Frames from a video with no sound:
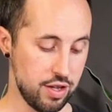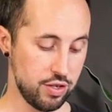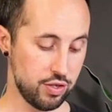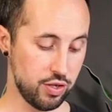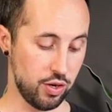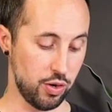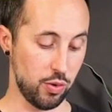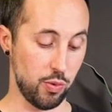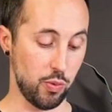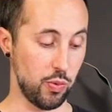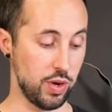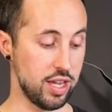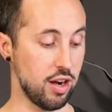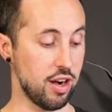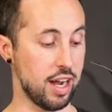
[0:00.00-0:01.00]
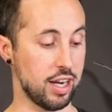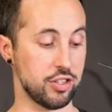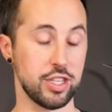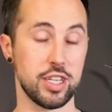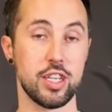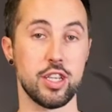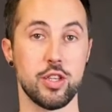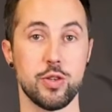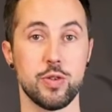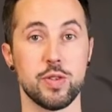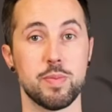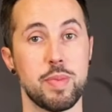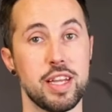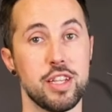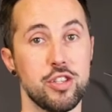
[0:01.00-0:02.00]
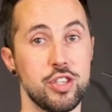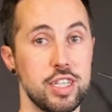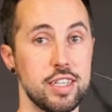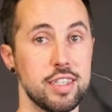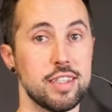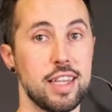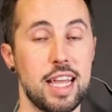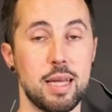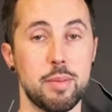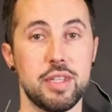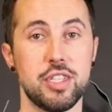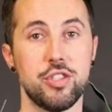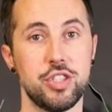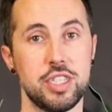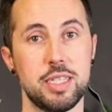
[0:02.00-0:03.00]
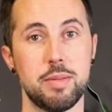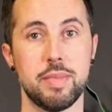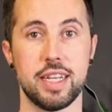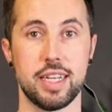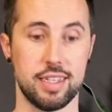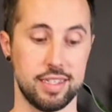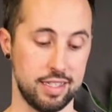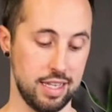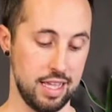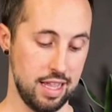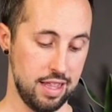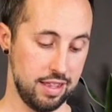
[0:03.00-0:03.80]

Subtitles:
So we are actually gonna use Pangea's ABG mix.